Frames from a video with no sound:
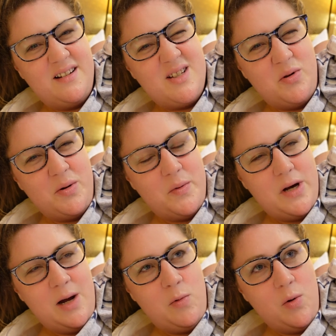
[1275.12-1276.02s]
I won't
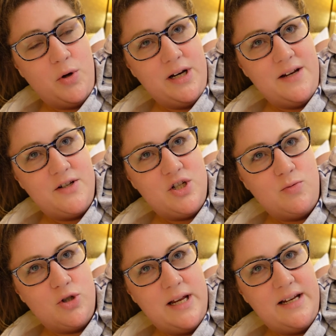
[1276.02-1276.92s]
want to leave it too
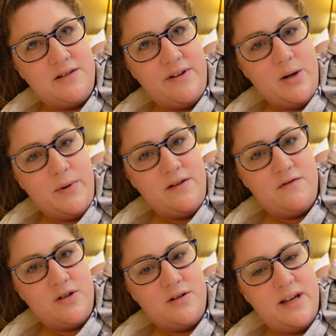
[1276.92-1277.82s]
much later anyway
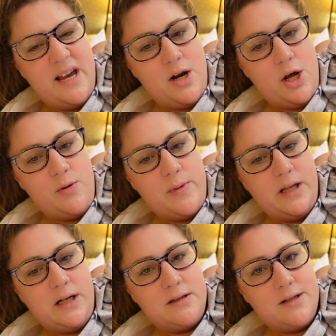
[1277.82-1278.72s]
for getting home and that.